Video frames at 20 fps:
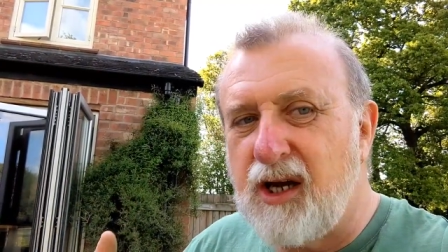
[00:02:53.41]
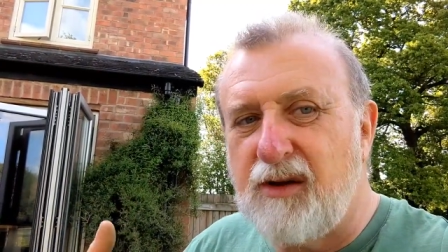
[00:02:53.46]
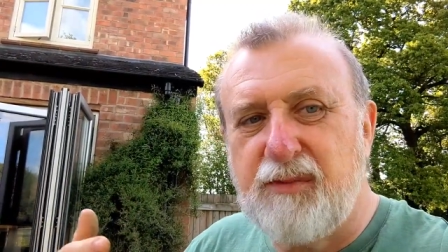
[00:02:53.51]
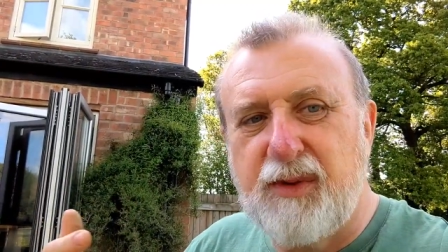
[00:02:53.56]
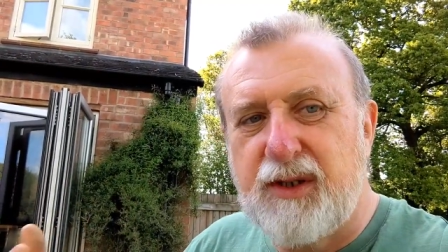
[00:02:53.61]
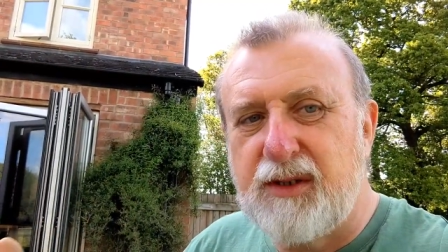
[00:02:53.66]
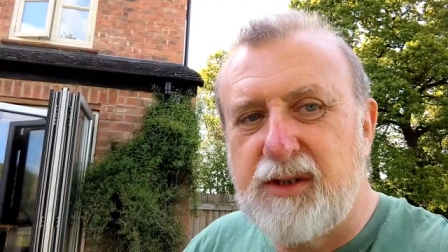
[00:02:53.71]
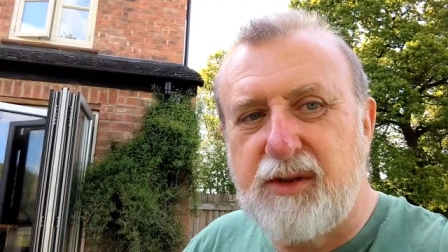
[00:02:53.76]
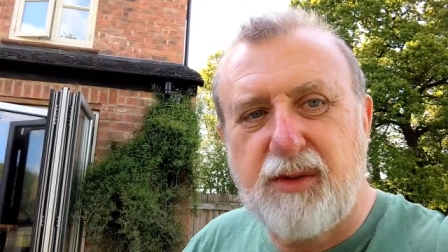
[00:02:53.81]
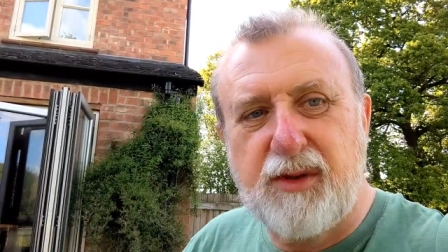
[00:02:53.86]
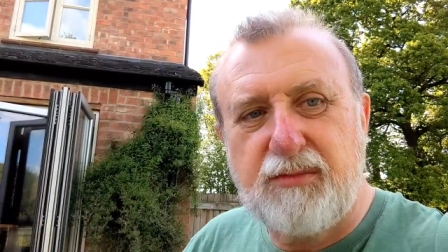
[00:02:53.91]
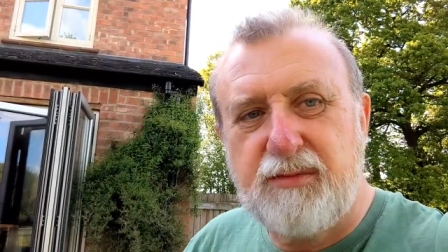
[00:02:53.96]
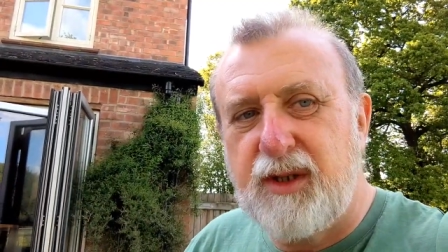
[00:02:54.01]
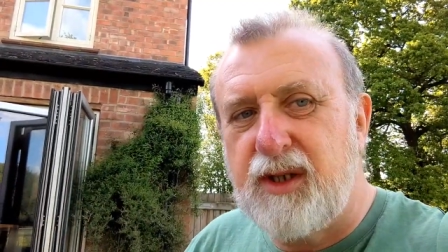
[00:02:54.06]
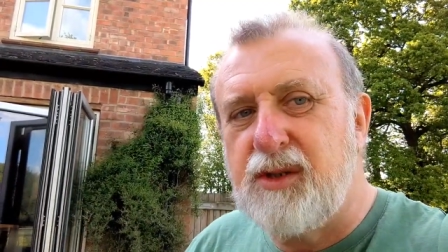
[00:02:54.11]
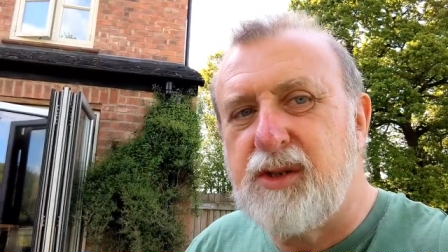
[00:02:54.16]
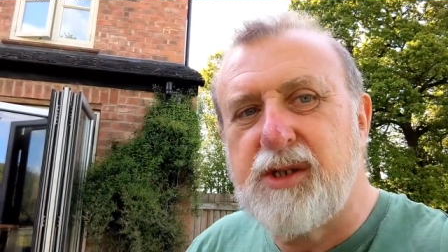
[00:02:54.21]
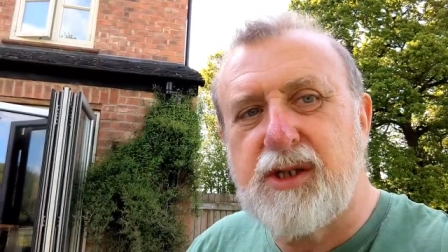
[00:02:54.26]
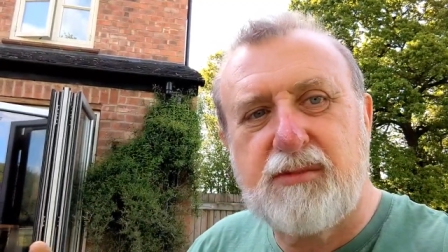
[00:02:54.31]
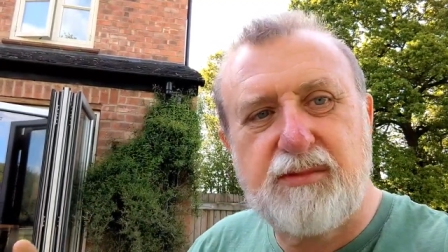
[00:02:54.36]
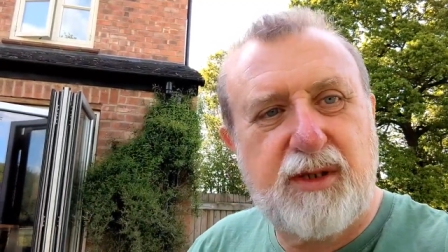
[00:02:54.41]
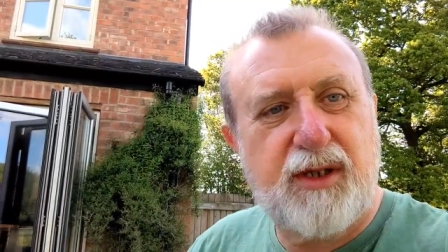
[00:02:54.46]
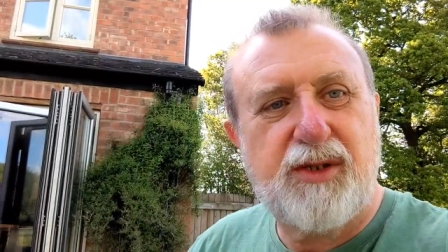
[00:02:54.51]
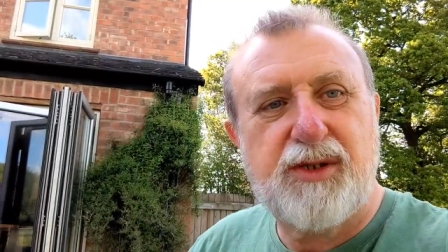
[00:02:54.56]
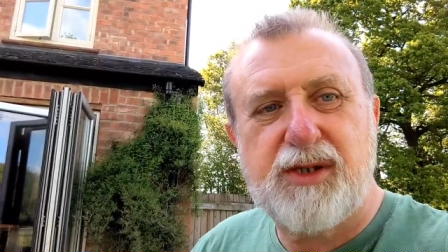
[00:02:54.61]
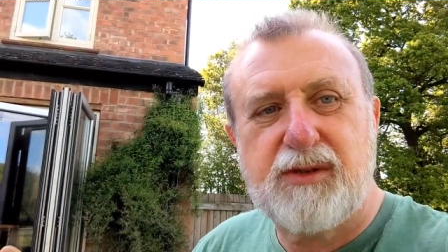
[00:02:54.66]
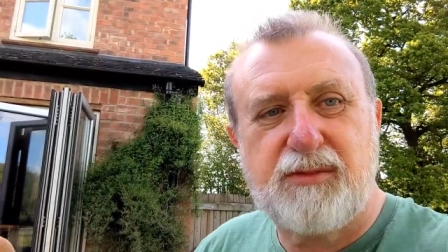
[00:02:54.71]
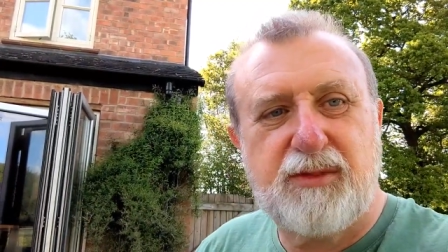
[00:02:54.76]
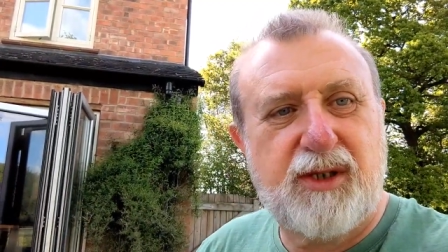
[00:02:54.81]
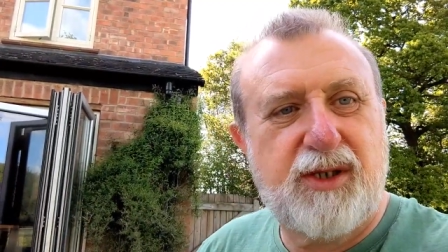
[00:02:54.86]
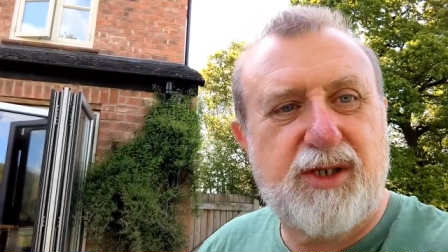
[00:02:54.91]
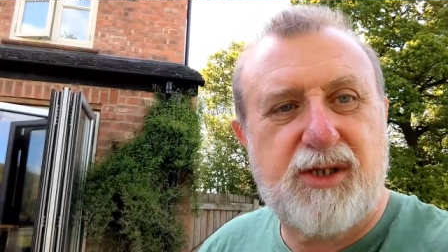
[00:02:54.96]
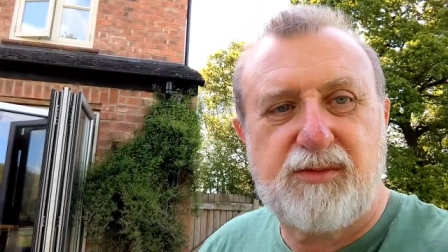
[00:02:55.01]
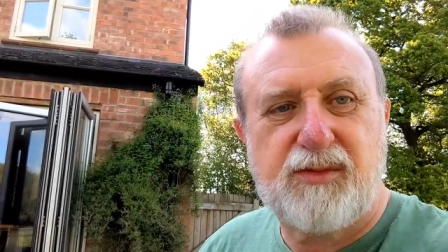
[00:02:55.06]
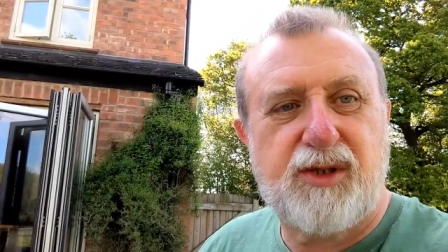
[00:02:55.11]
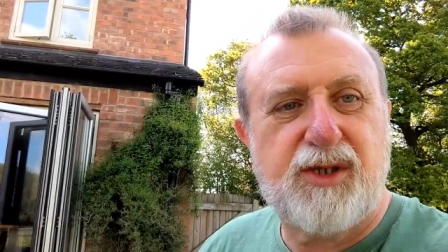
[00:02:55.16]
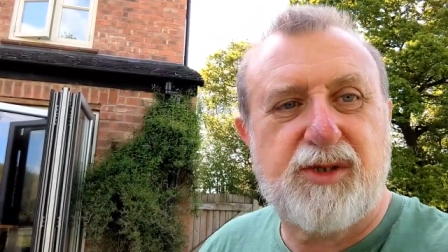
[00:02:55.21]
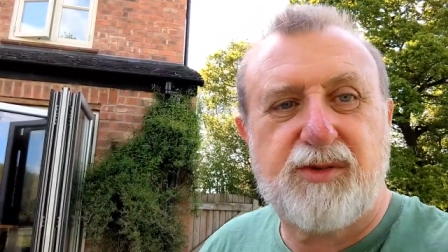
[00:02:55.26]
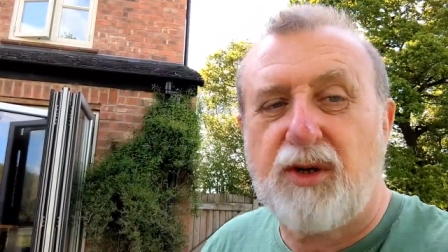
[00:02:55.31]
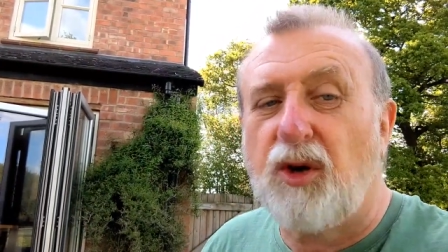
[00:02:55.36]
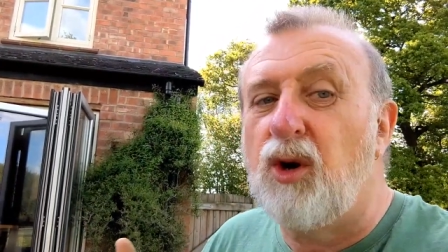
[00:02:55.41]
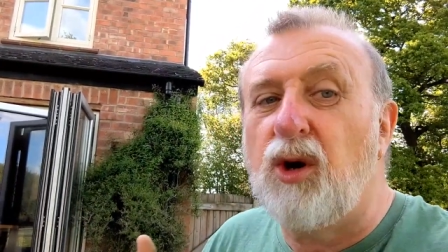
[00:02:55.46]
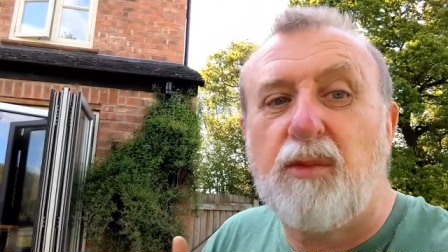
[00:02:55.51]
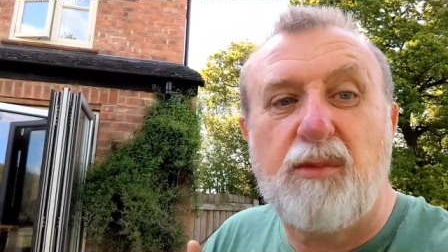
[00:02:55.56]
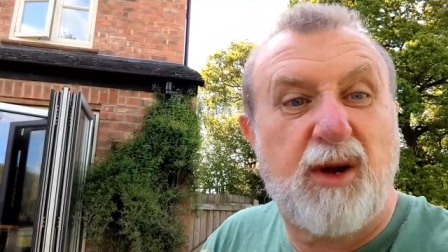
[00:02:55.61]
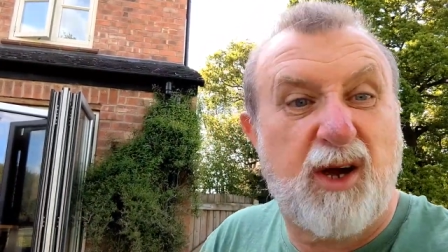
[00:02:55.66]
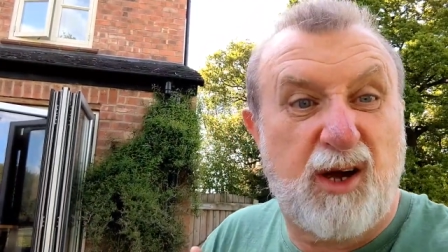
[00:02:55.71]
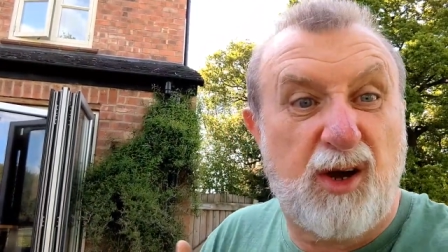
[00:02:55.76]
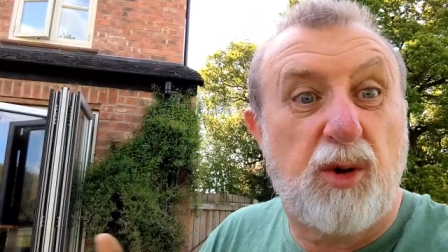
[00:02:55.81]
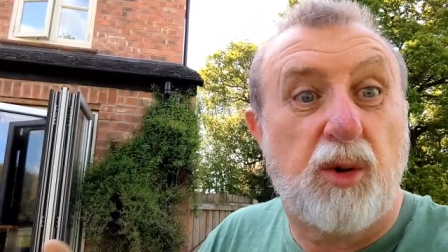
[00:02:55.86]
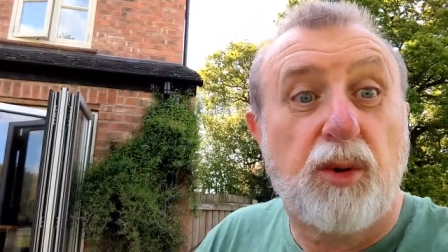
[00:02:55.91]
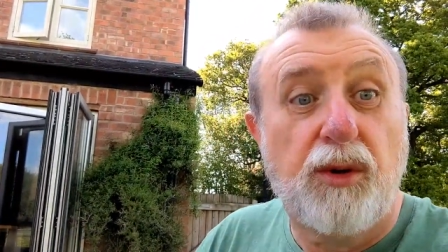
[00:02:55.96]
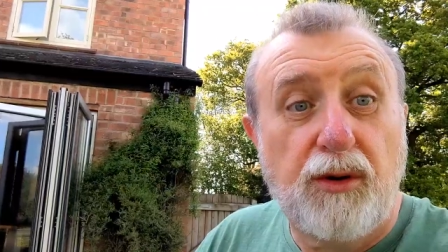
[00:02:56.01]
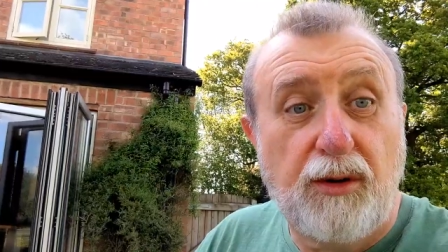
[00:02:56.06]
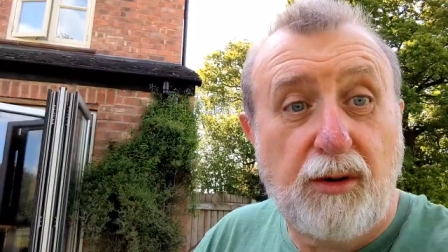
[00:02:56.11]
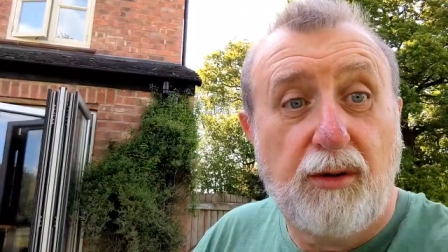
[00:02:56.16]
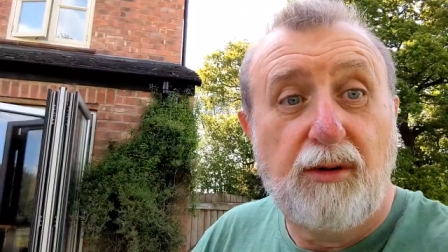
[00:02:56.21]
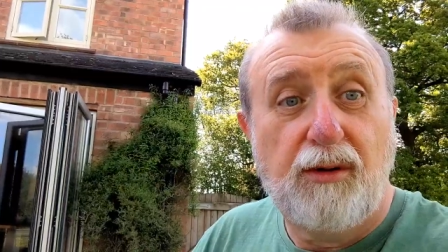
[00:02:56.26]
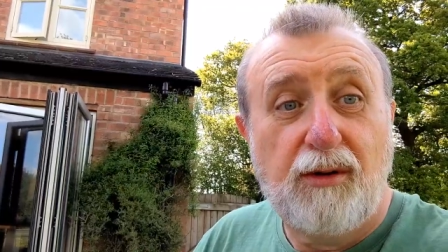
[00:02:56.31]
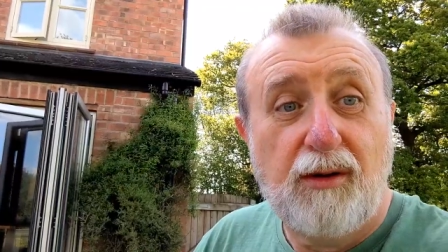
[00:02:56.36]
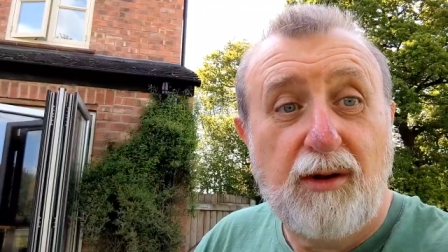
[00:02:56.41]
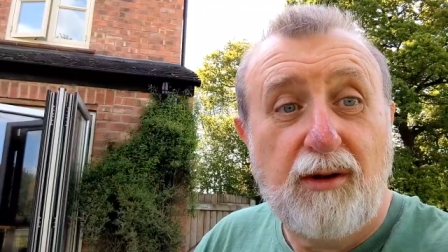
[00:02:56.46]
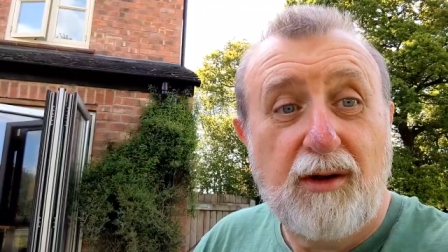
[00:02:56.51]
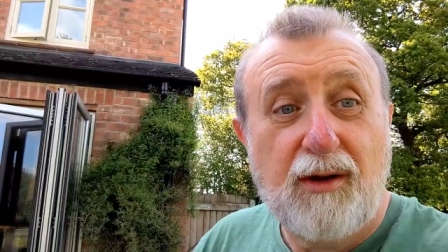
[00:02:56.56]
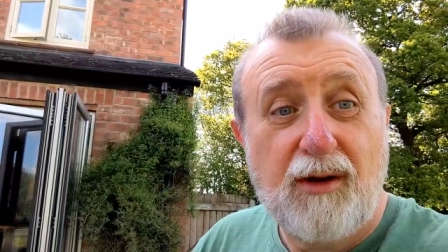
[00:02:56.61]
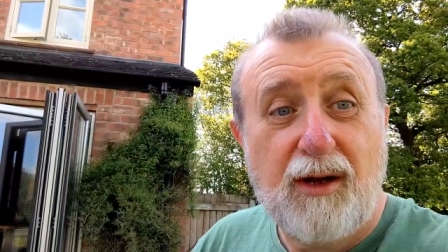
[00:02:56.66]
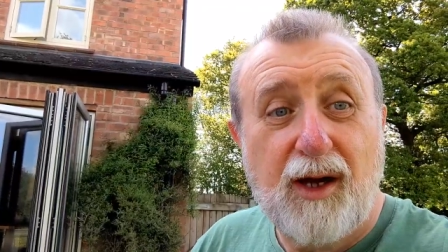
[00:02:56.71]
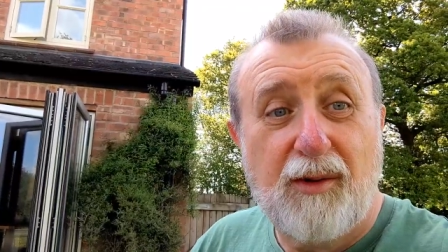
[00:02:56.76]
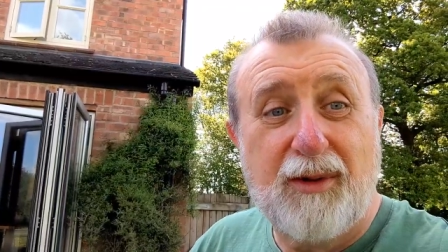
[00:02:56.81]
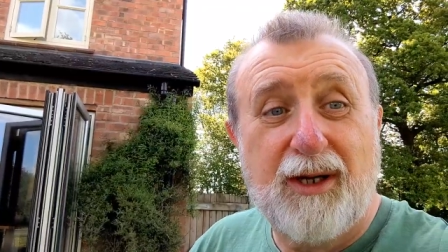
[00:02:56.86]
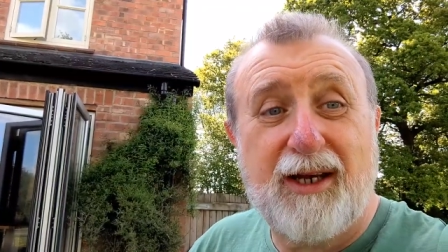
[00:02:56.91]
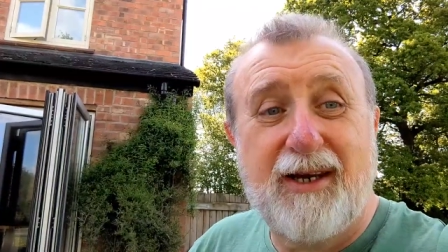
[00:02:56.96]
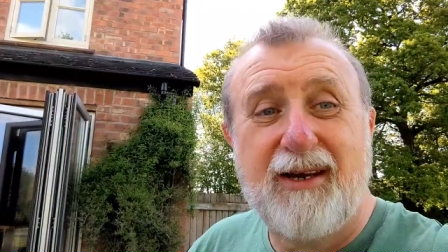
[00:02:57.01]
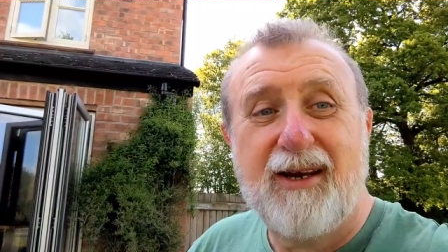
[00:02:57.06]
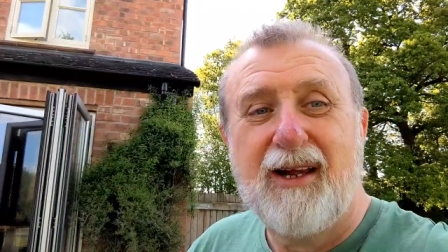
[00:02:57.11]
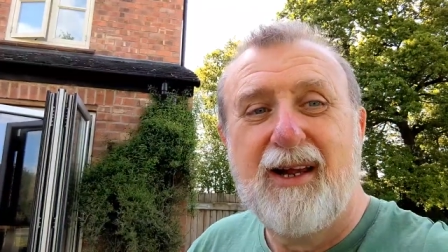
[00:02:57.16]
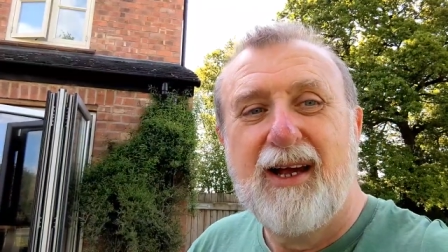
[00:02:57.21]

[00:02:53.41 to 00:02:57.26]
I've been doing music, music, music, music, all on my own. I mean,